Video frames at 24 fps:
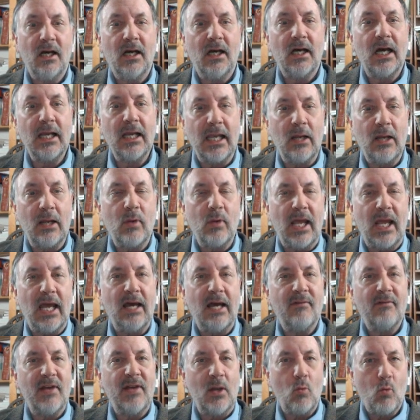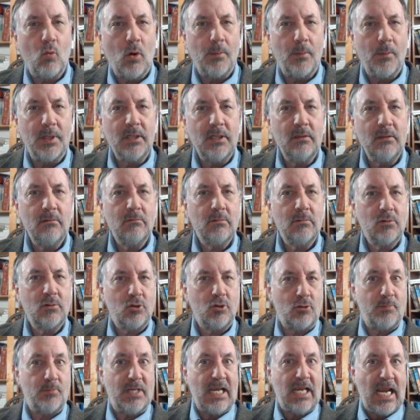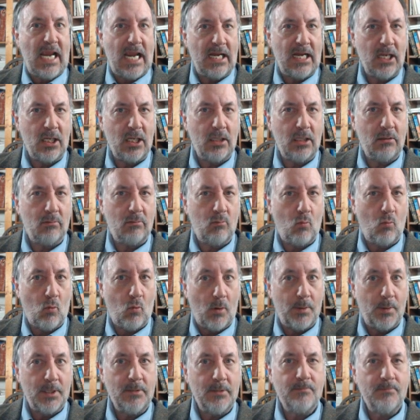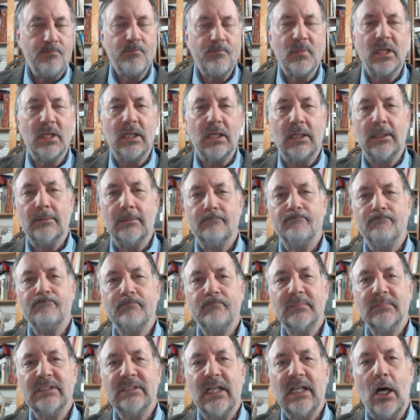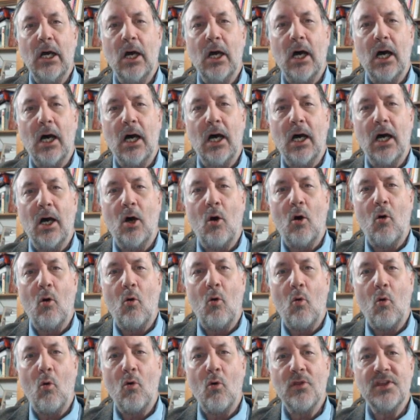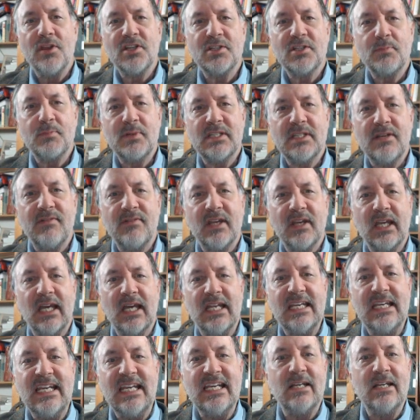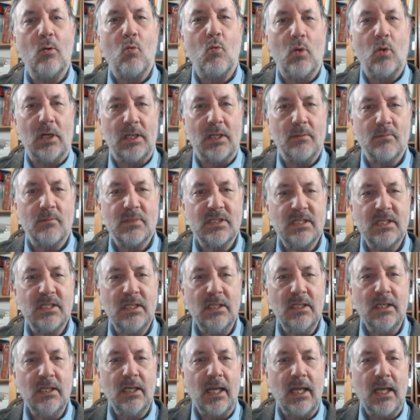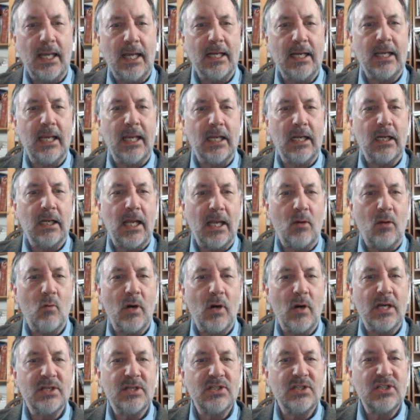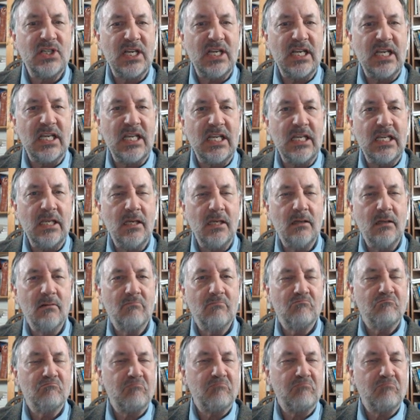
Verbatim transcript: uh, again we have a woman could be any woman um, uh, or the specific anita williams and again, likewise, city,